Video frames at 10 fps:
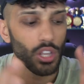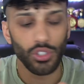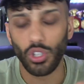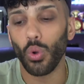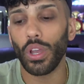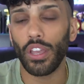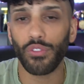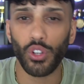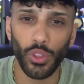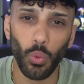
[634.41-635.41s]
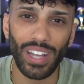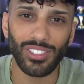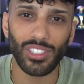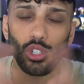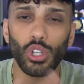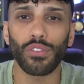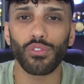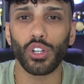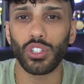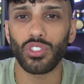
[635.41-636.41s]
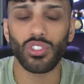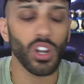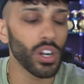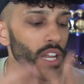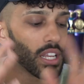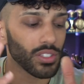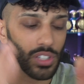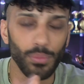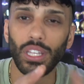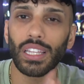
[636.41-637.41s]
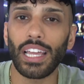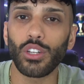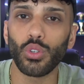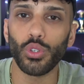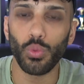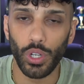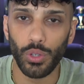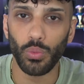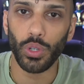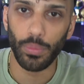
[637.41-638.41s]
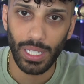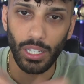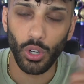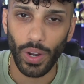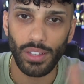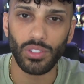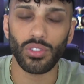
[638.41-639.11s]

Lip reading: So, if you're in the West and you're looking for a good start, something like Oud Wood would be a great